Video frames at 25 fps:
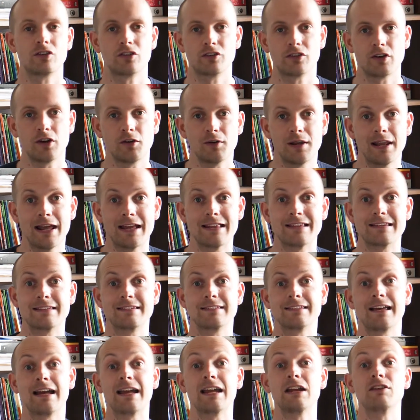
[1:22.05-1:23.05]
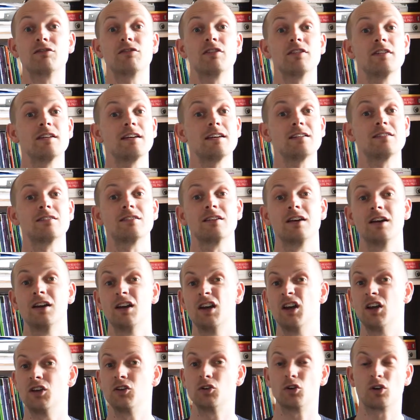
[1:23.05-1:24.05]
So let's say for this,
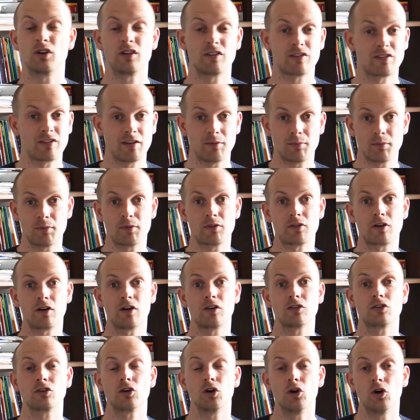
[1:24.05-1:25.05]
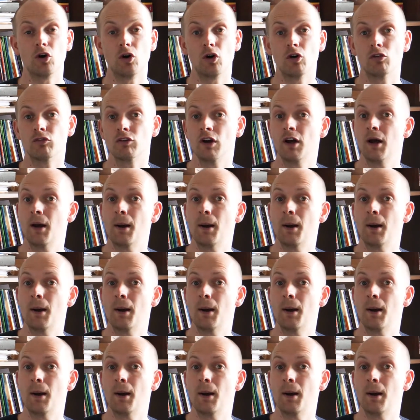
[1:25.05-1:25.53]
you're going to set them the task of